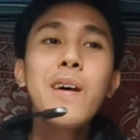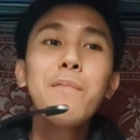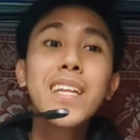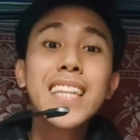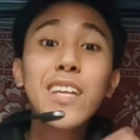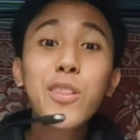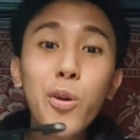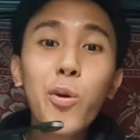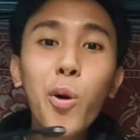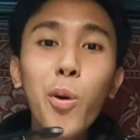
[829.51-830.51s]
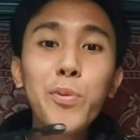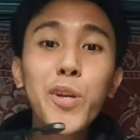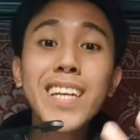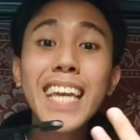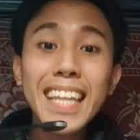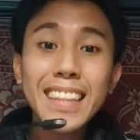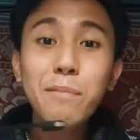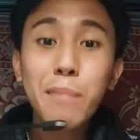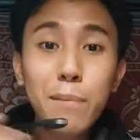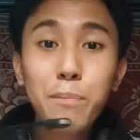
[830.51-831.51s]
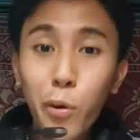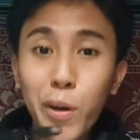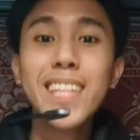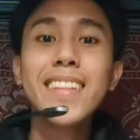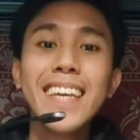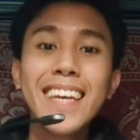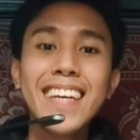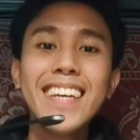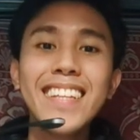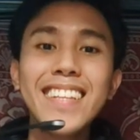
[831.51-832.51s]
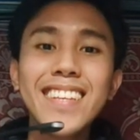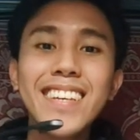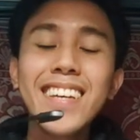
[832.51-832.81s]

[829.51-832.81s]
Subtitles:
But I do hope you're getting my point and